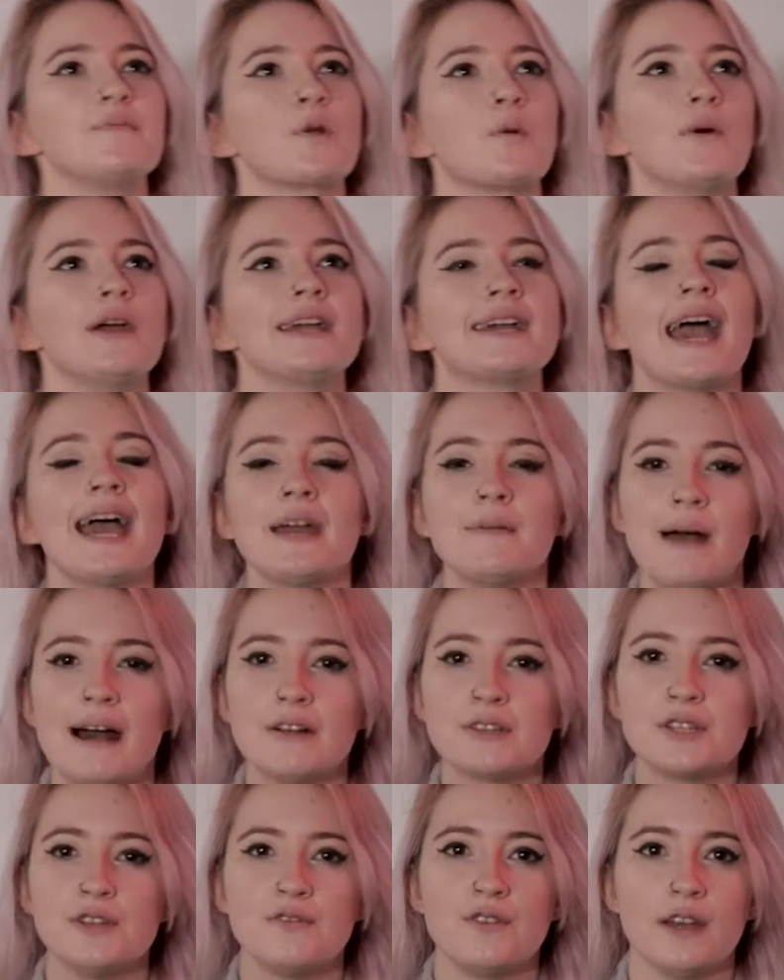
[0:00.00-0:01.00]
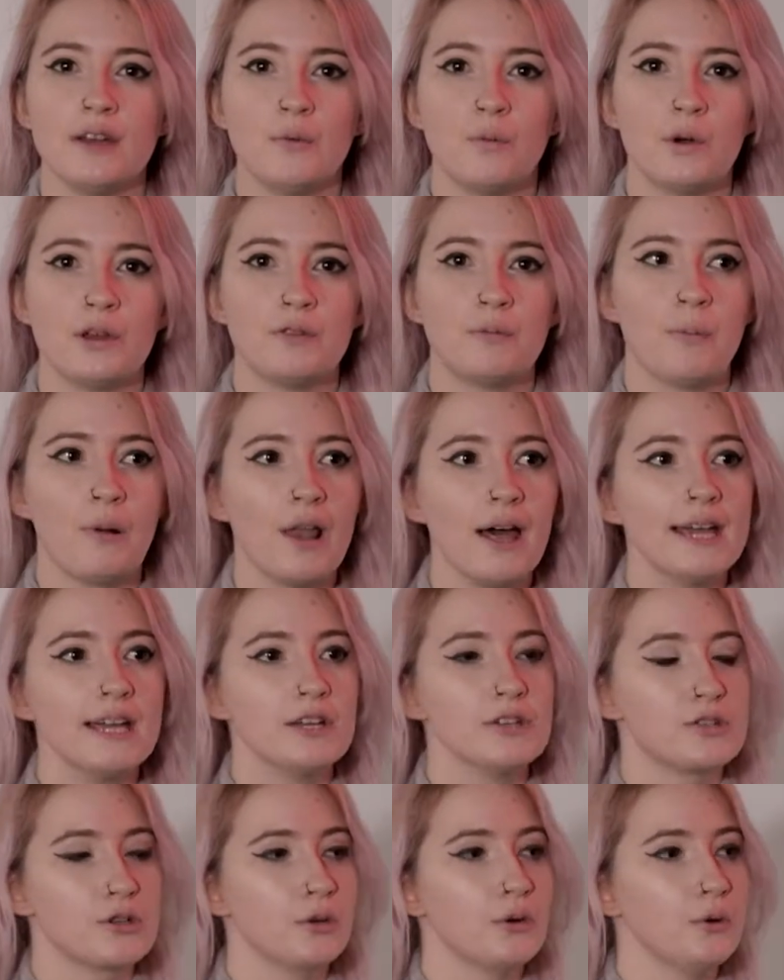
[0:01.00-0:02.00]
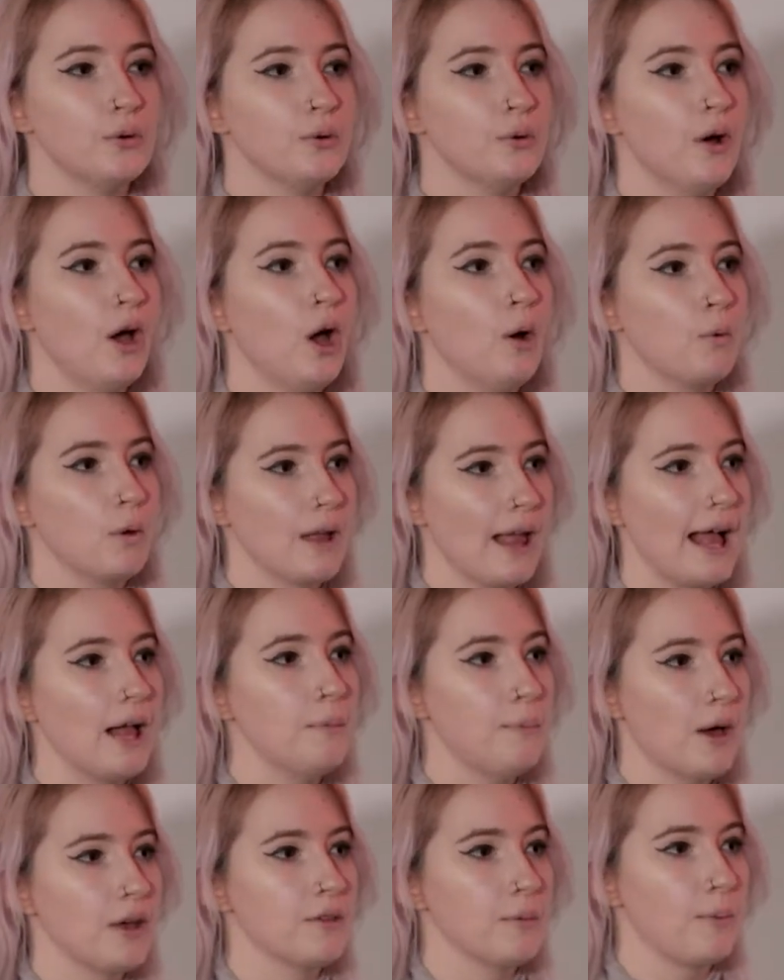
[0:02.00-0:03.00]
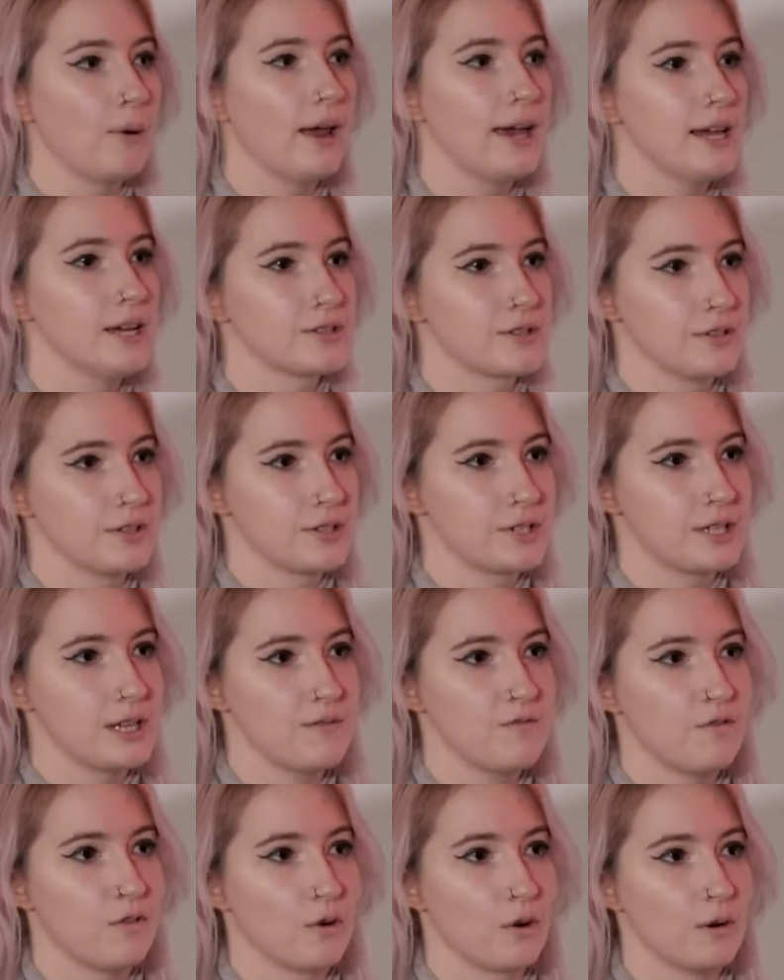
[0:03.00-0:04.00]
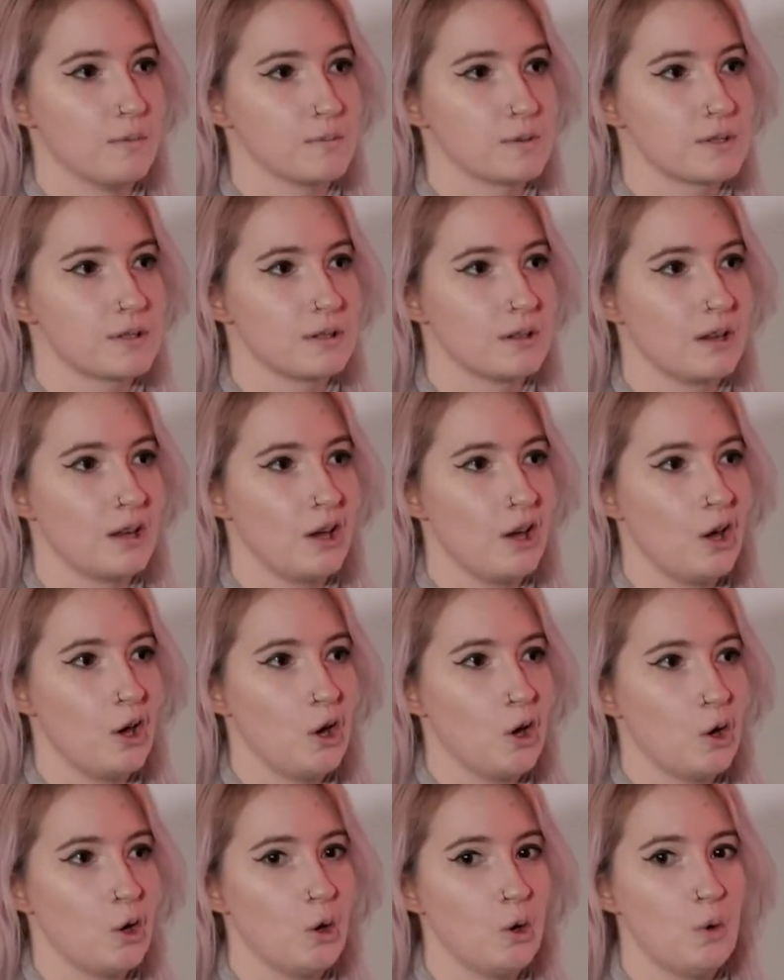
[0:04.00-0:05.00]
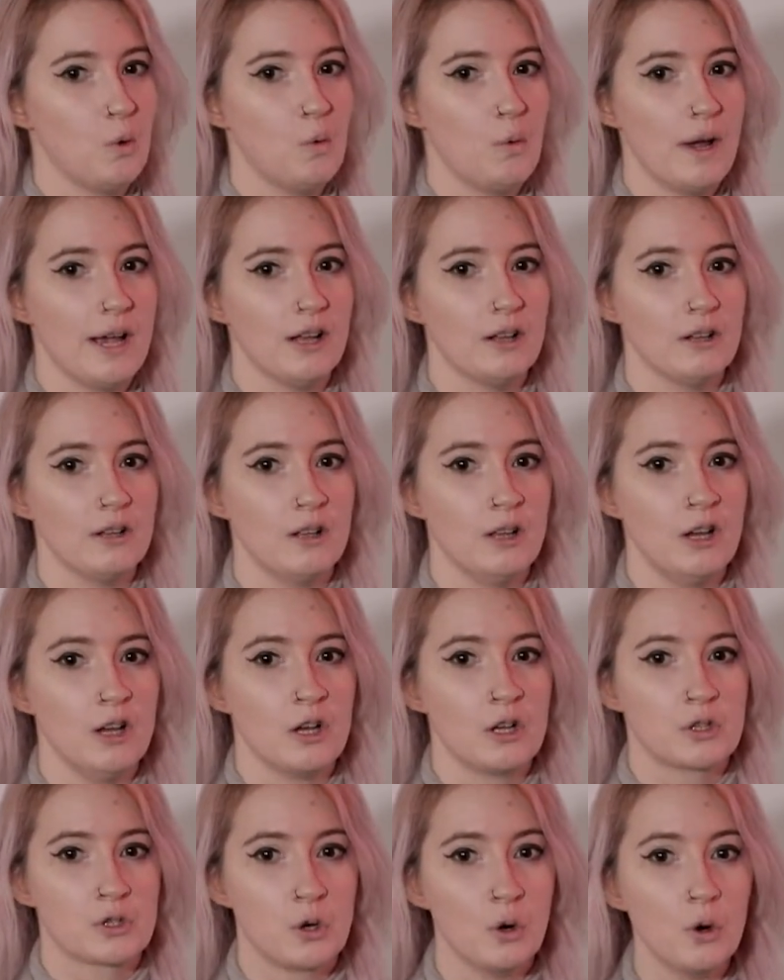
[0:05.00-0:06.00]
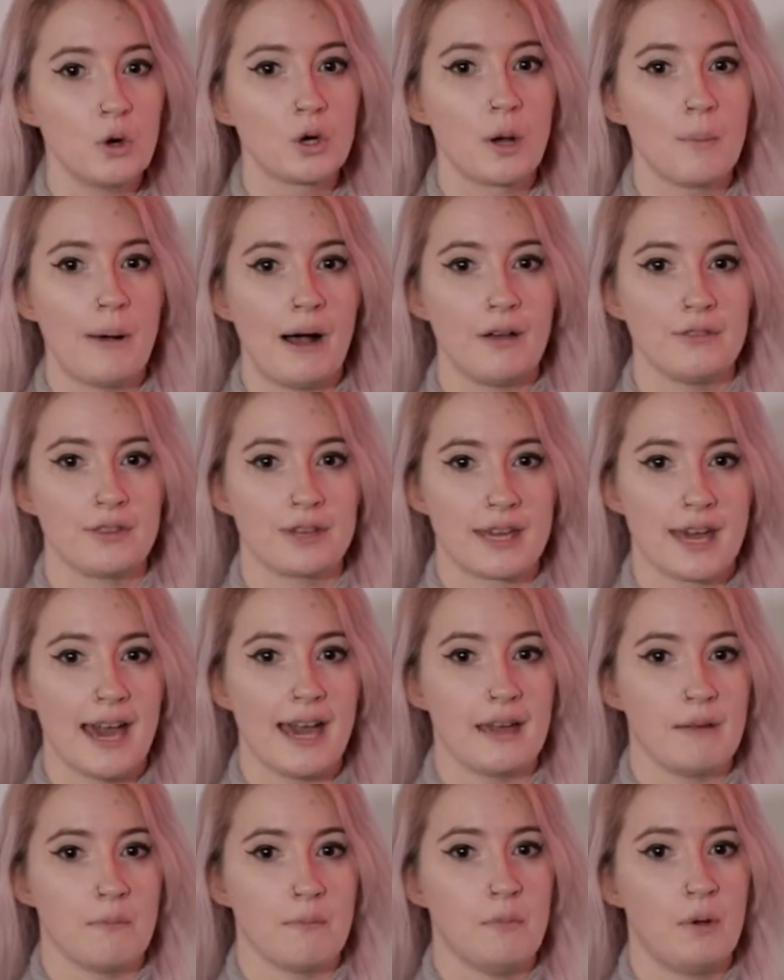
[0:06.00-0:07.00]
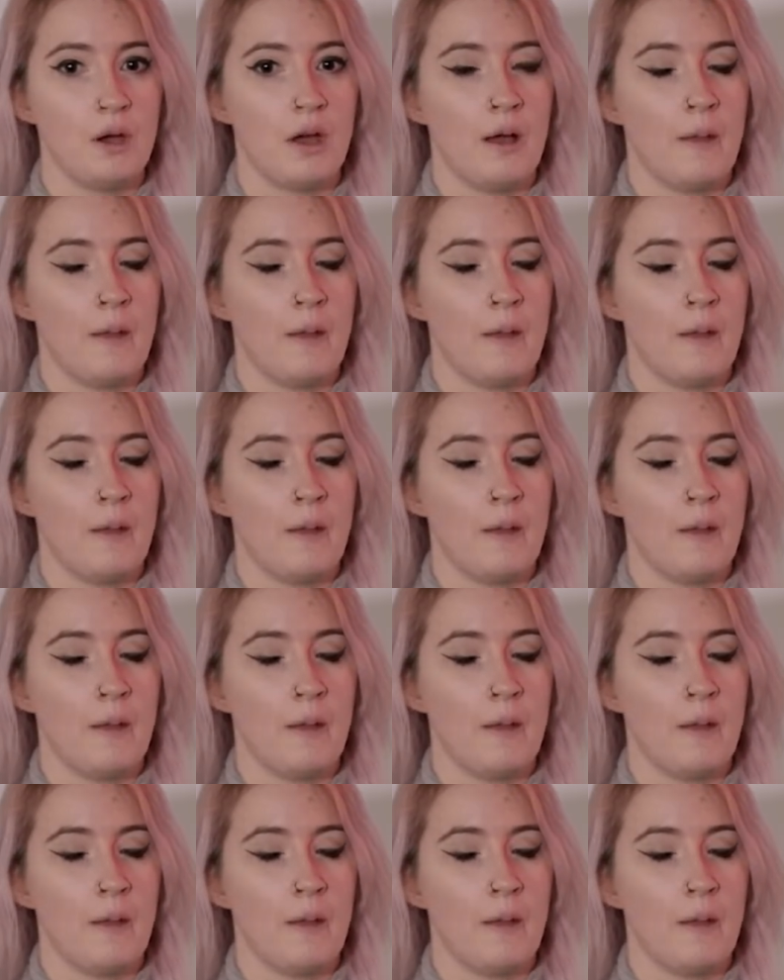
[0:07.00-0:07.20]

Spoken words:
We came out of it with players who will help other players on the Steam forums, who will talk about the game,